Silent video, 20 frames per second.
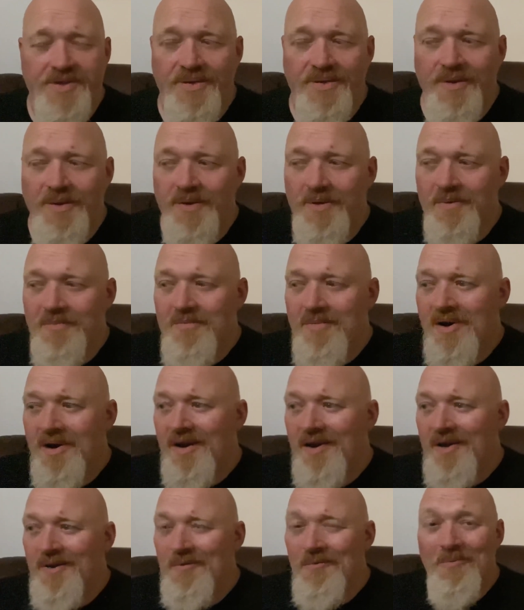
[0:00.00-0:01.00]
to
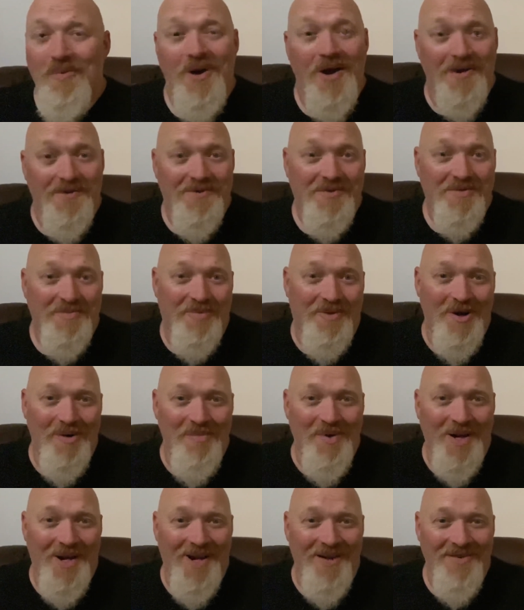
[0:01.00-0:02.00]
my wife's
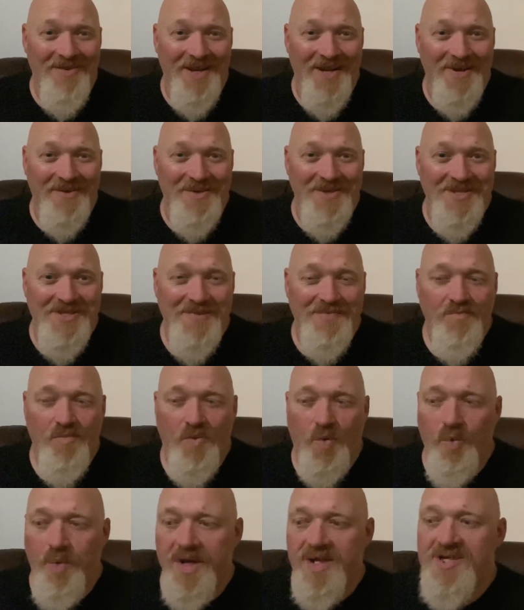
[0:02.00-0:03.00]
primary love language,
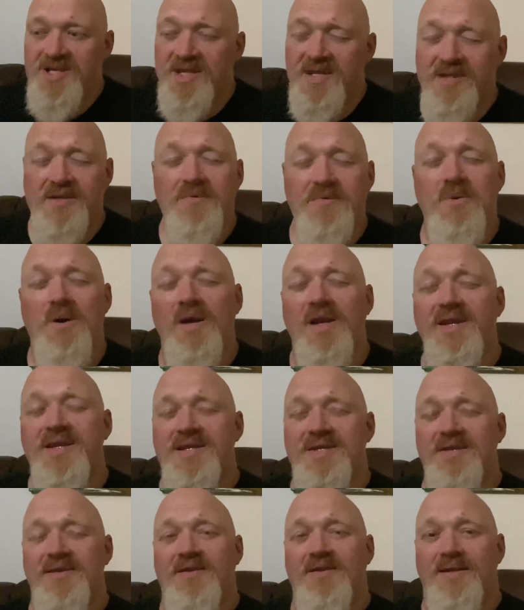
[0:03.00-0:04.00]
which is quality
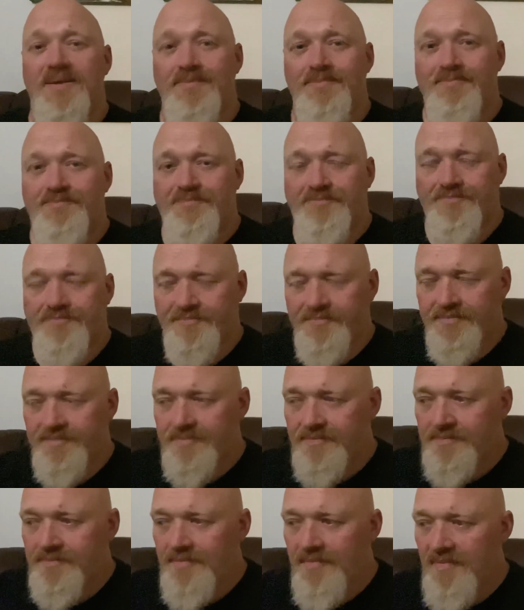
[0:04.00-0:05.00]
time.
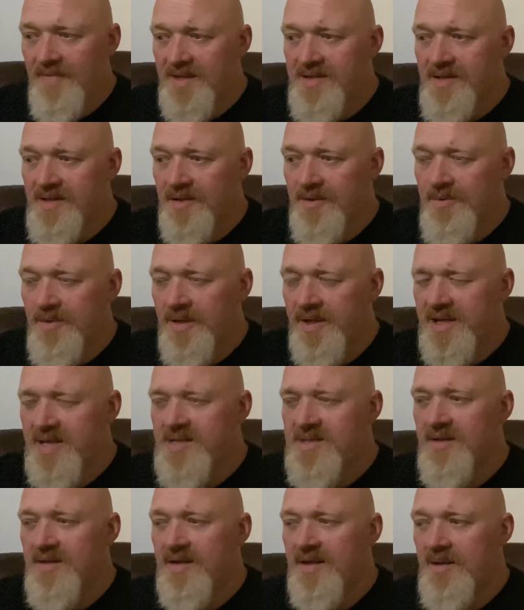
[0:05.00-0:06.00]
So quality
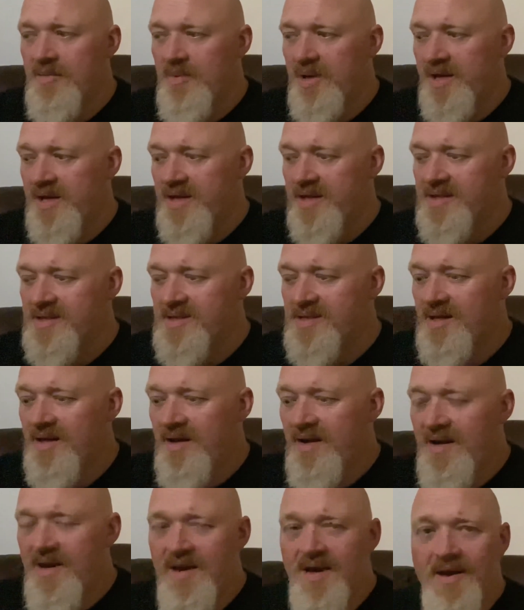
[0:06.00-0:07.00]
time is
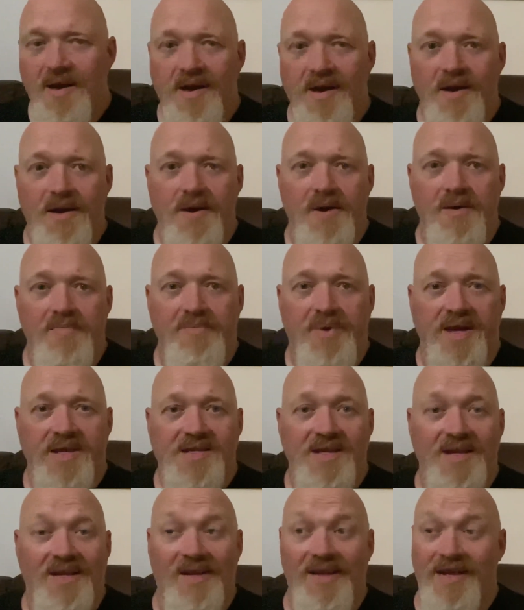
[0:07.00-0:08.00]

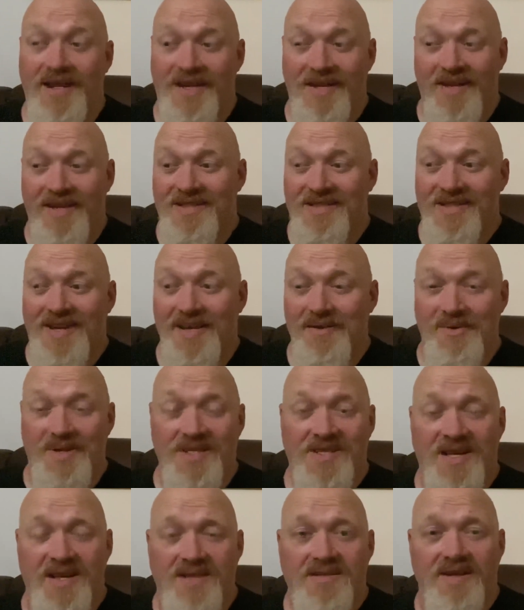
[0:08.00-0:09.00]
basically exactly what it
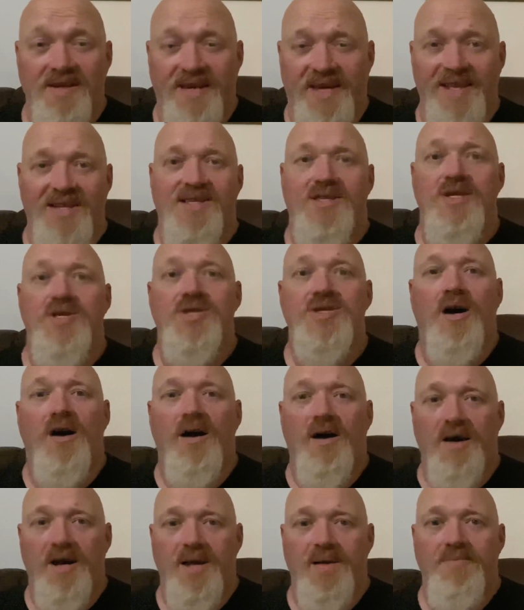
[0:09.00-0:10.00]
sounds like. It's the
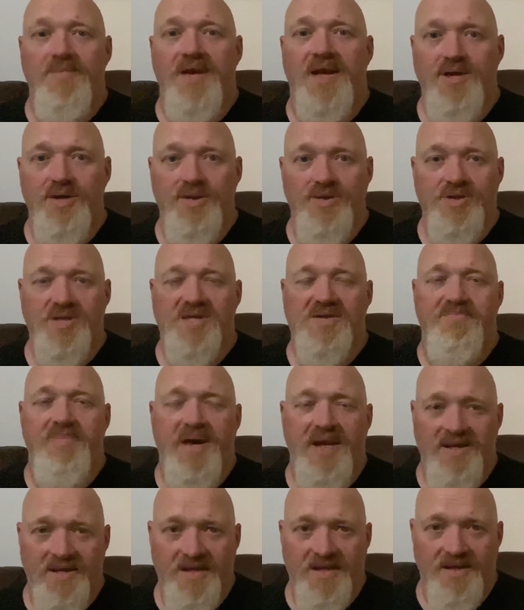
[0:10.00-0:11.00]
time that you're
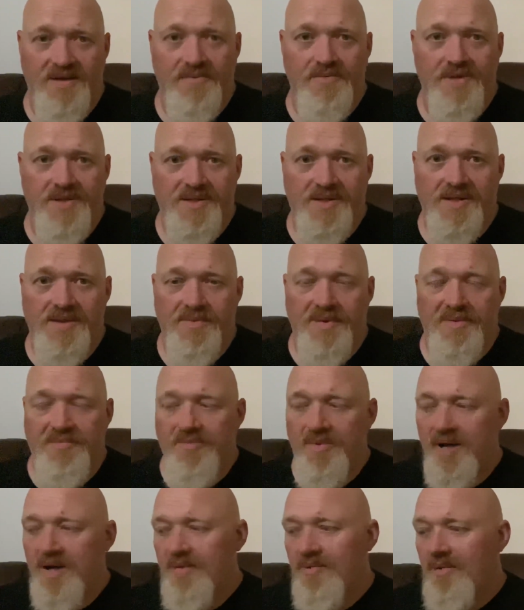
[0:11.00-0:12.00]
spending with someone.
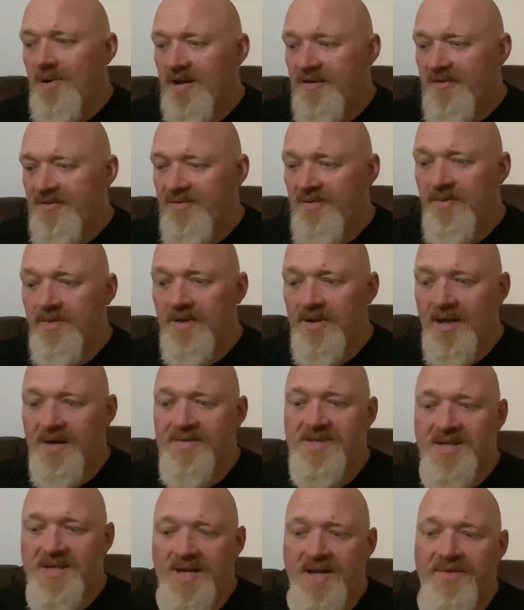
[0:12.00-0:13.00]
My wife
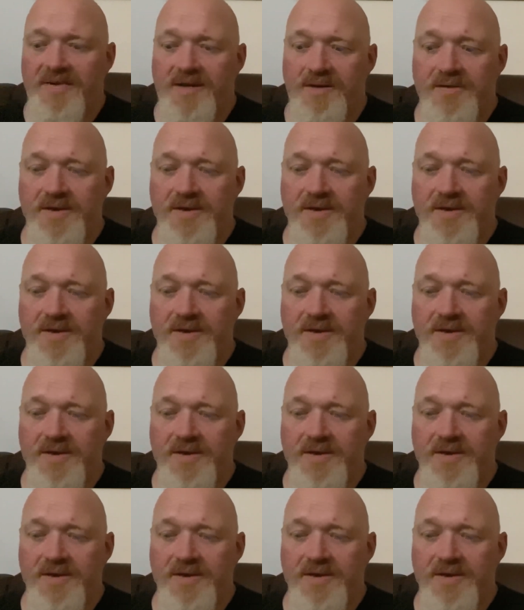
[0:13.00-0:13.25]
loves to have our